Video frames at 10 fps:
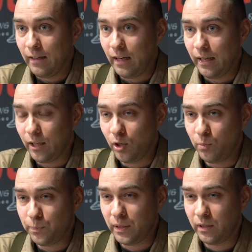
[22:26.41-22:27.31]
I
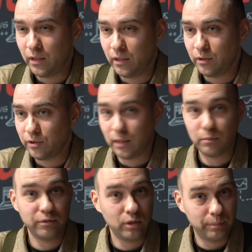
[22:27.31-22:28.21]
hope
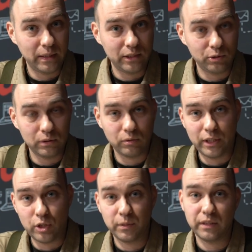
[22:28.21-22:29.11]
some of your pennies will
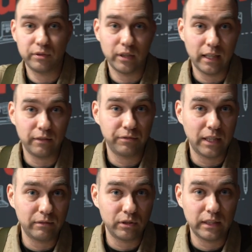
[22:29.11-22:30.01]
reach me if you have
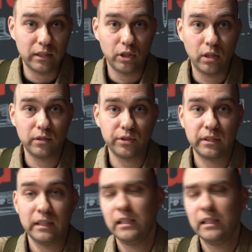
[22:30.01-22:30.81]
$5 or $10.